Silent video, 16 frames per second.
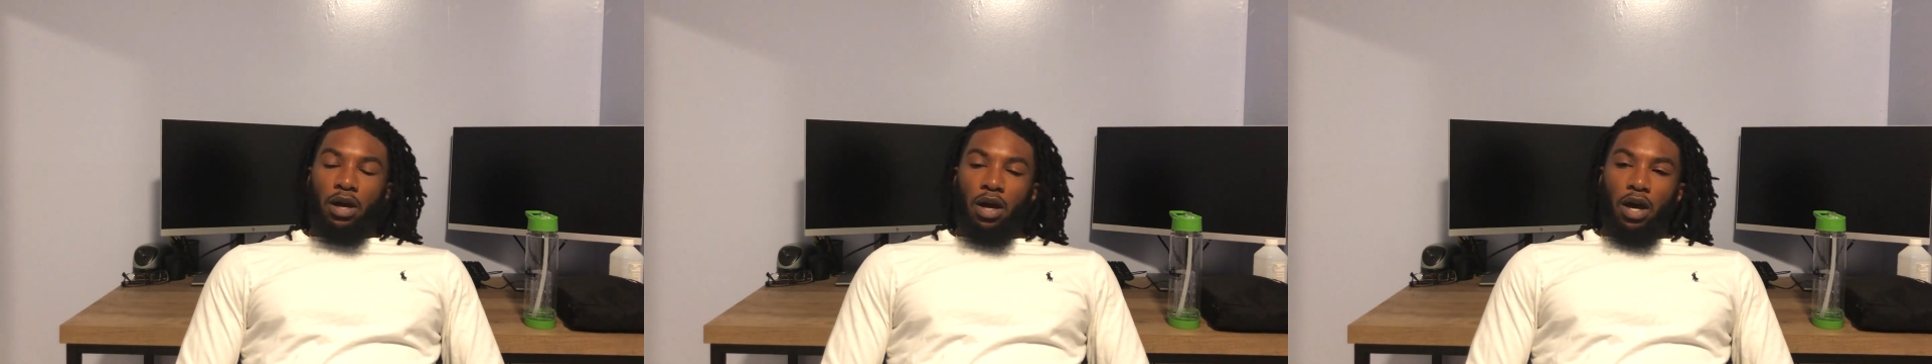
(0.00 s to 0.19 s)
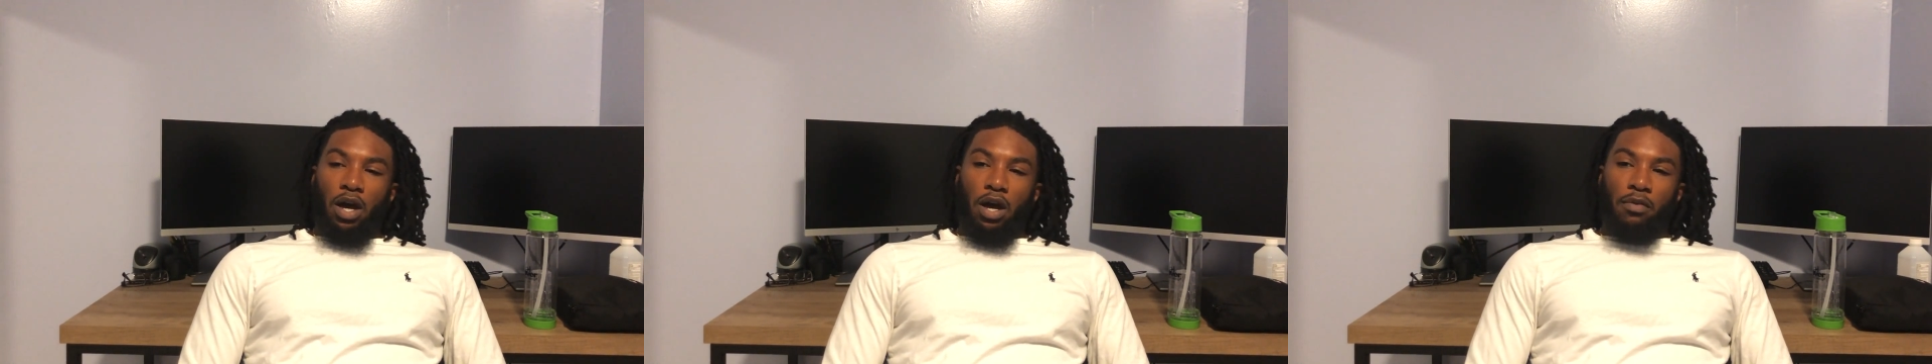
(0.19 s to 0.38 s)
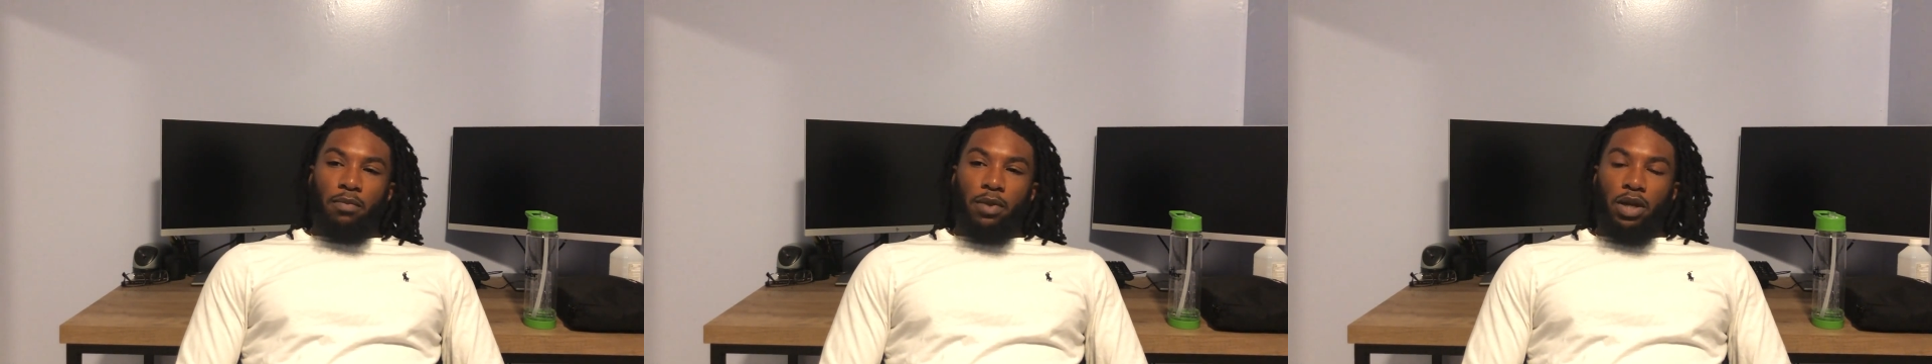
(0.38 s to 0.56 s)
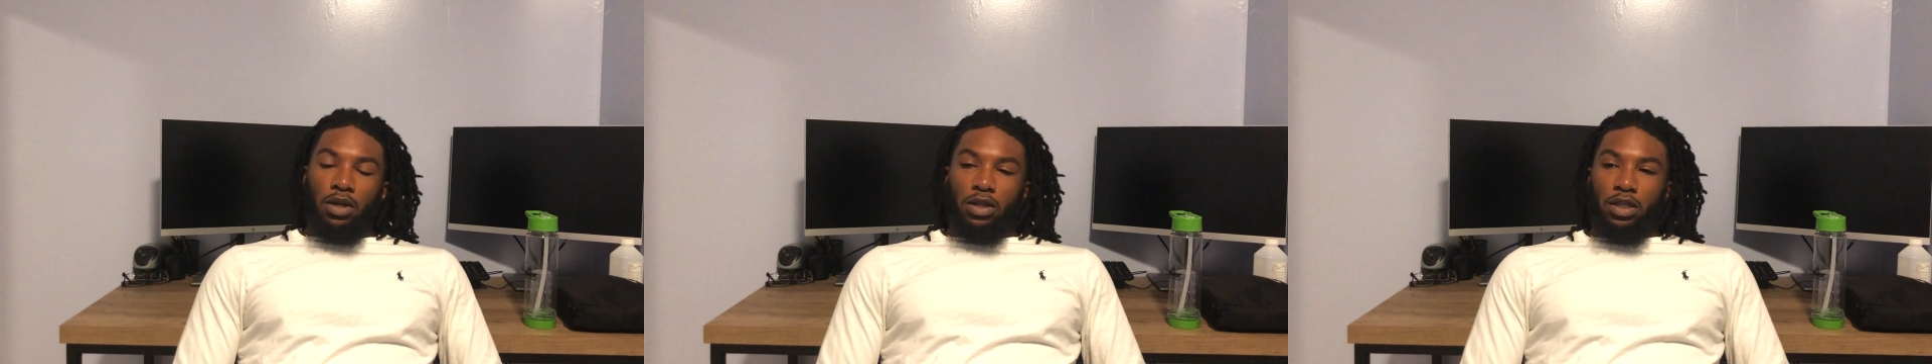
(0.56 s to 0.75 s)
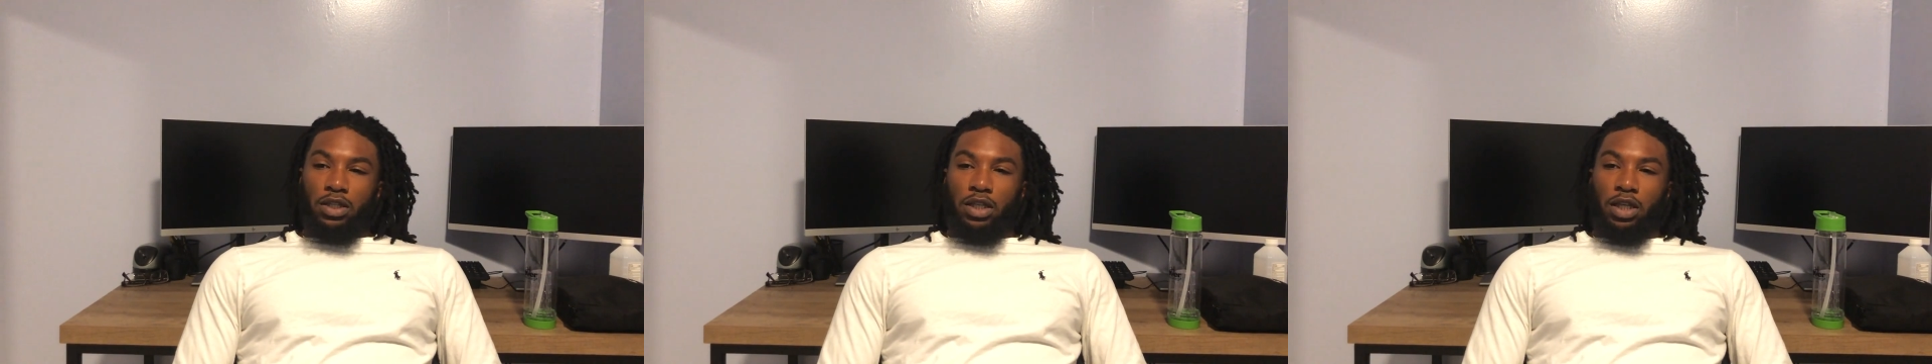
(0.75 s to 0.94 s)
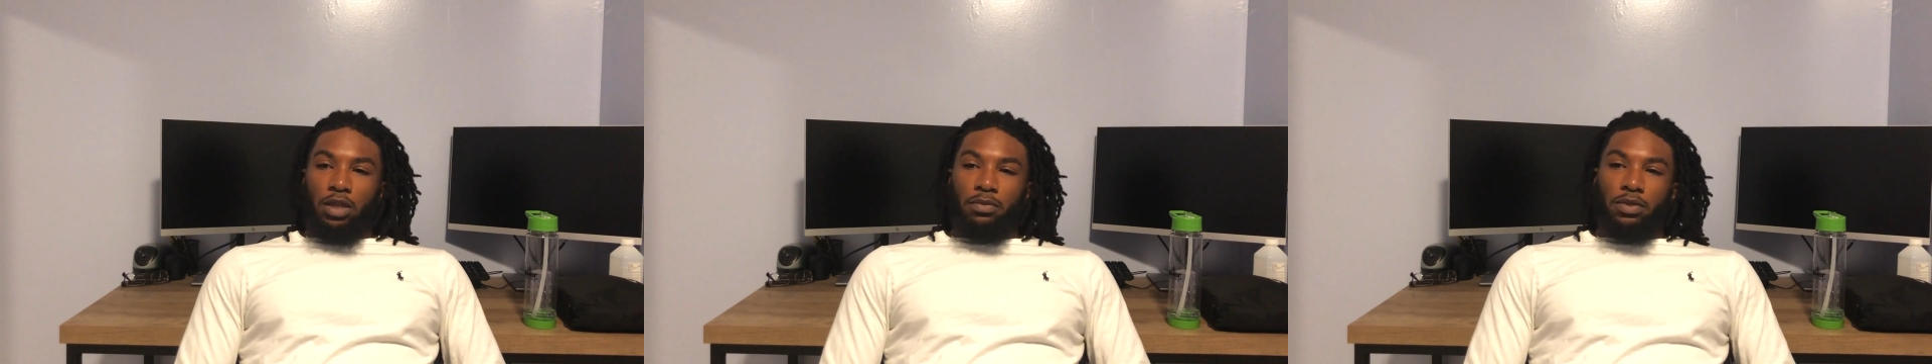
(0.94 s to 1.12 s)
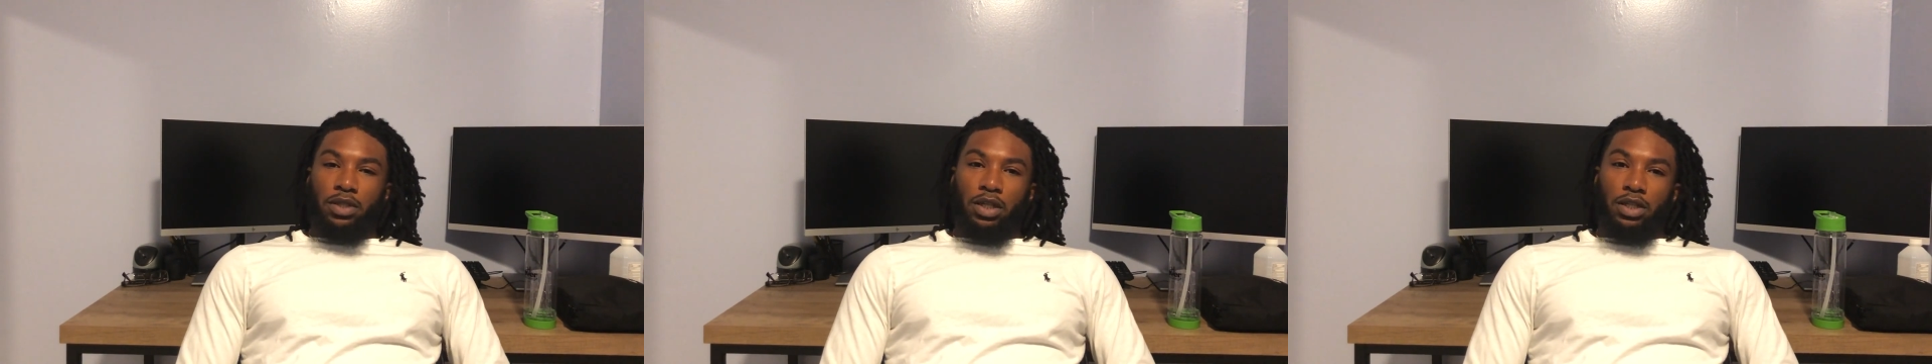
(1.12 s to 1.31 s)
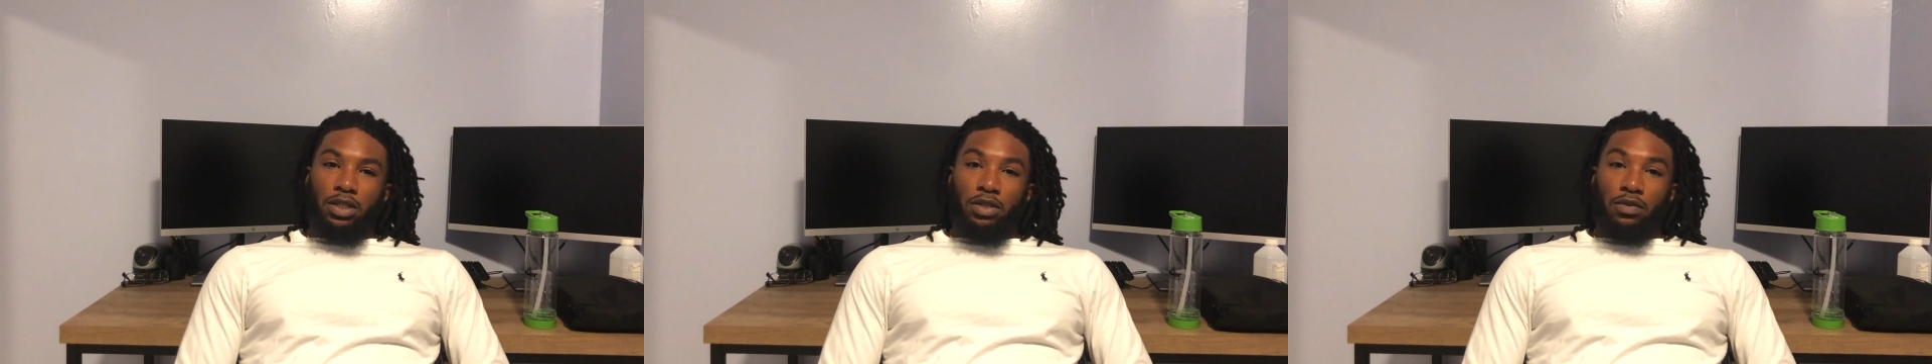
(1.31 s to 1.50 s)
I've been on the team
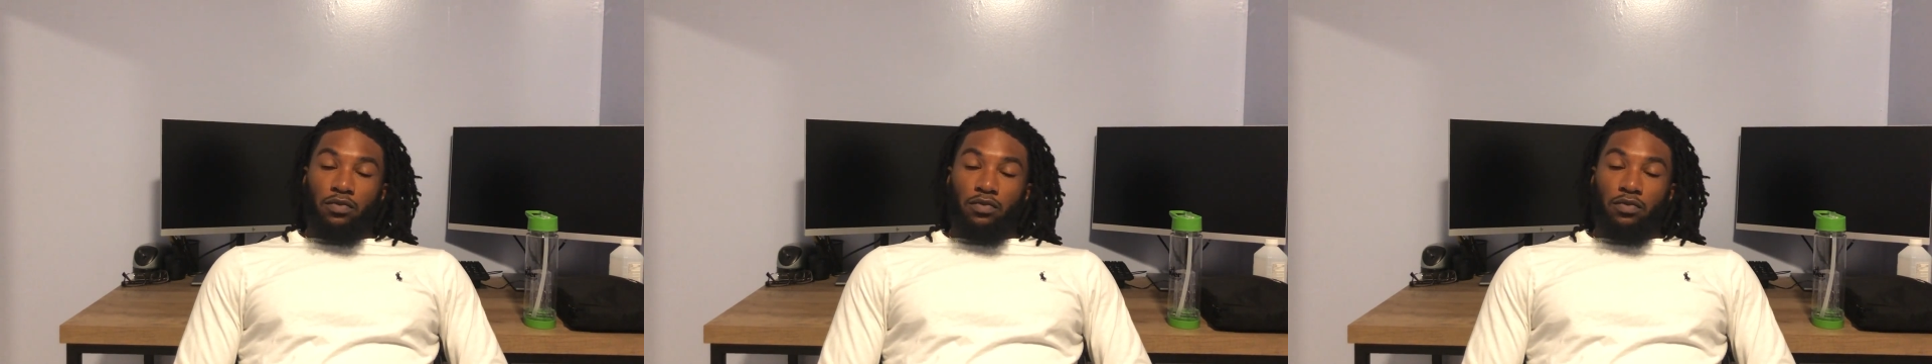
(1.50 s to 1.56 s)
since